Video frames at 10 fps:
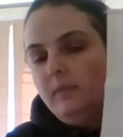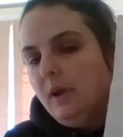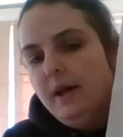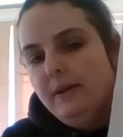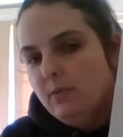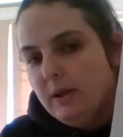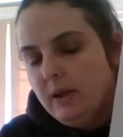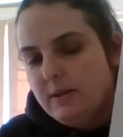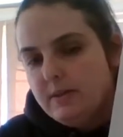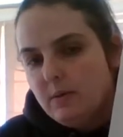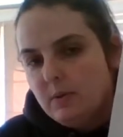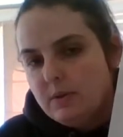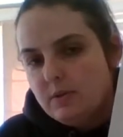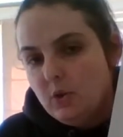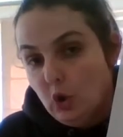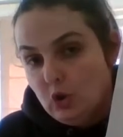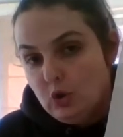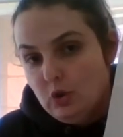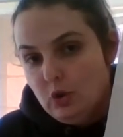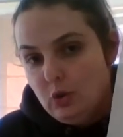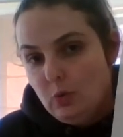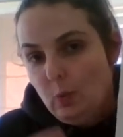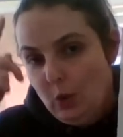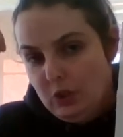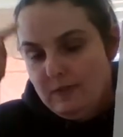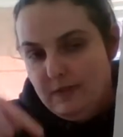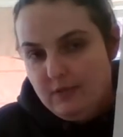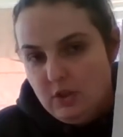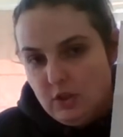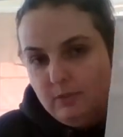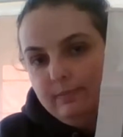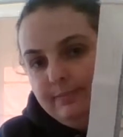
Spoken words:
I didn't realise there was not 1 to 52.